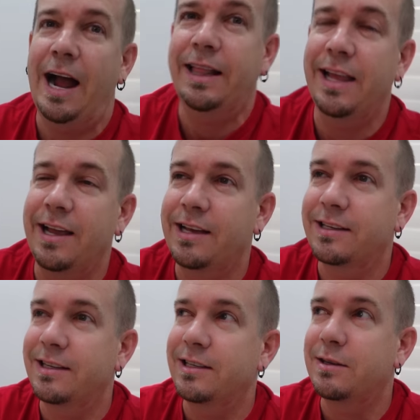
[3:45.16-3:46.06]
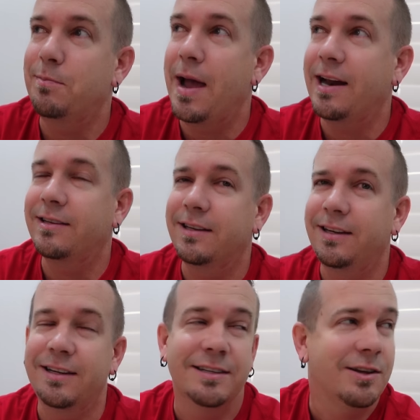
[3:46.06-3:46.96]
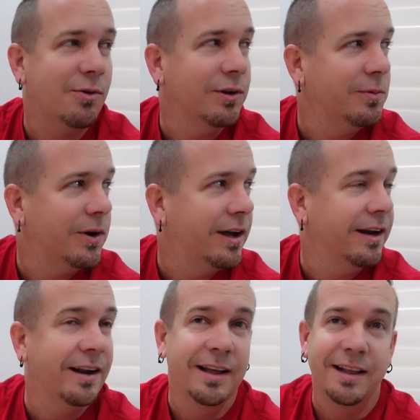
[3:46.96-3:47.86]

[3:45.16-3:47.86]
I think since Madison is the only one